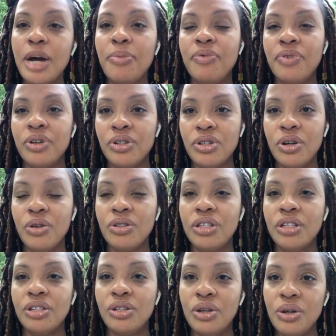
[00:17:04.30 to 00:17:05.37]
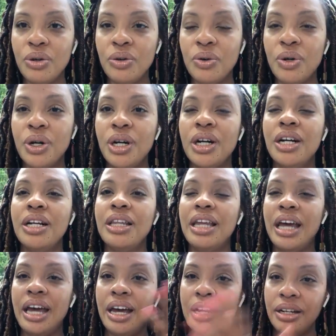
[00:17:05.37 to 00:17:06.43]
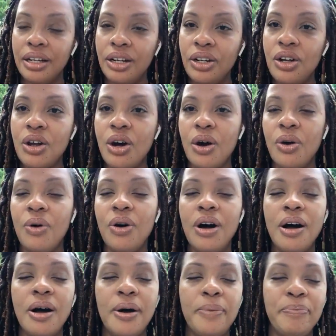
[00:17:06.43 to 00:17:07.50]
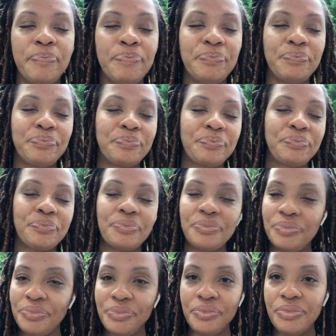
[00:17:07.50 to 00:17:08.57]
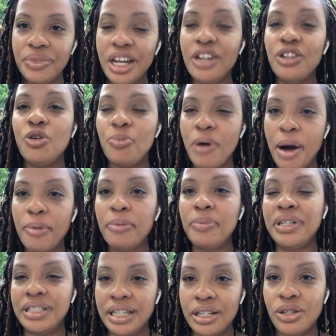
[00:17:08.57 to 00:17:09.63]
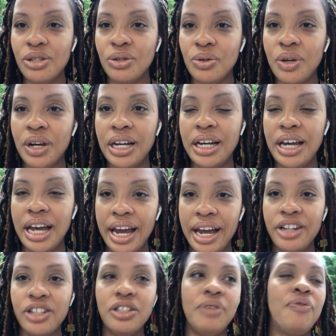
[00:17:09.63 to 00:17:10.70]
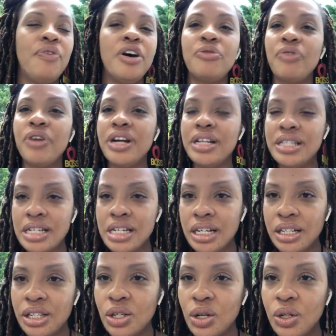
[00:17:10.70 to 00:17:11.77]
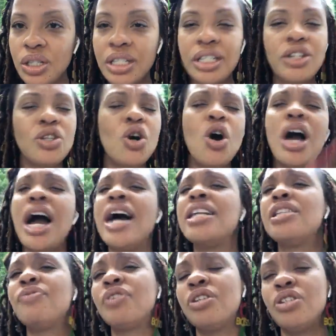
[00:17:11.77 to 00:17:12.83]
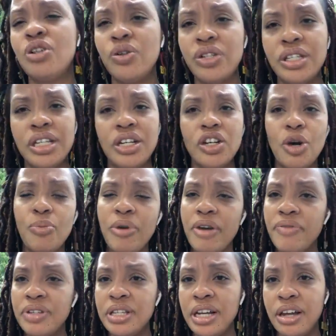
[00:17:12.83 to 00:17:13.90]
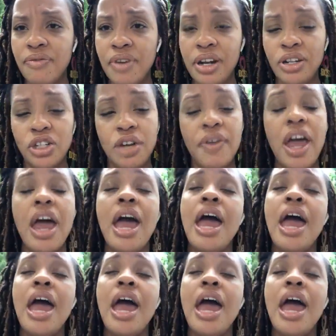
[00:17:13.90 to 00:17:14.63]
another type of consultant too, that, you know, that you'll probably need to engage in fundraising consultants. There's all kinds of consultants that nonprofits take advantage of.